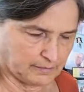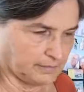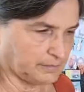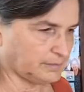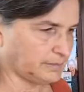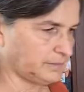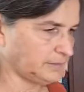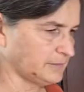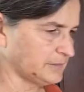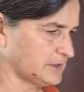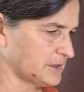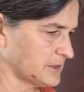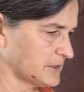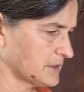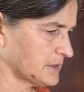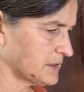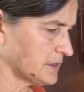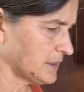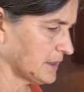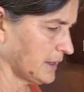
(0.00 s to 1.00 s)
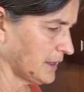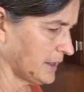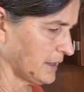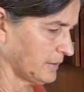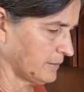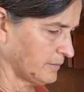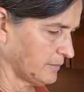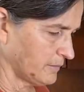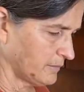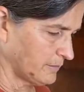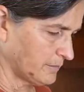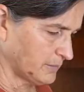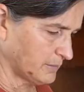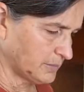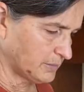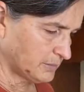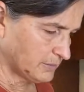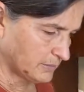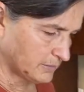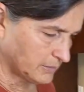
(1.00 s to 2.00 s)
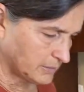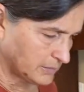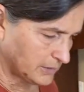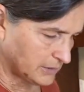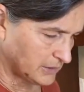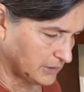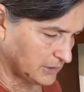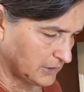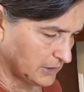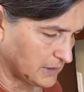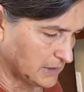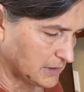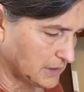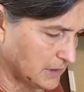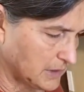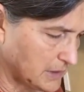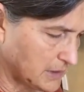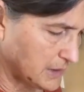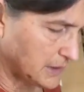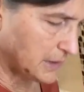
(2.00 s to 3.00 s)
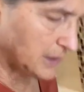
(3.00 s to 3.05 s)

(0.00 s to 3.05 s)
to just kind of So you can see it's getting